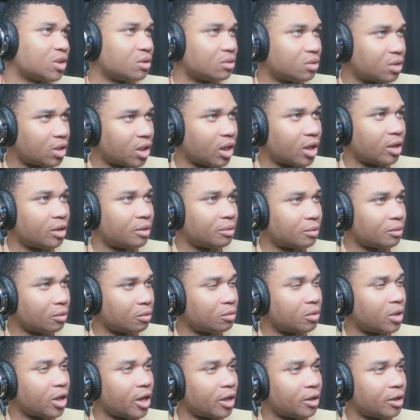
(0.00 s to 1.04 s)
Okay,
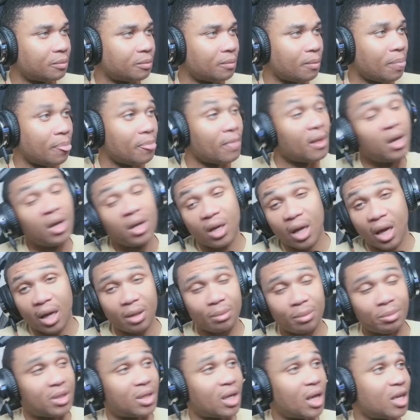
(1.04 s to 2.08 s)
okay. That would
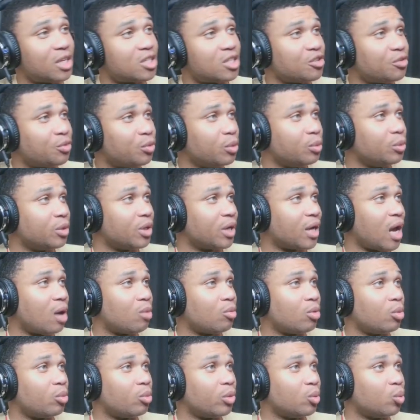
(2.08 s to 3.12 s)
have been nice if we would have got
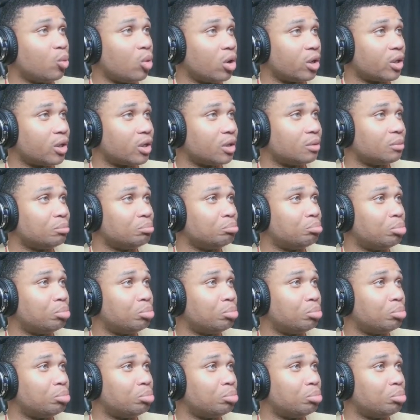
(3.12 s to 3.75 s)
what we wanted,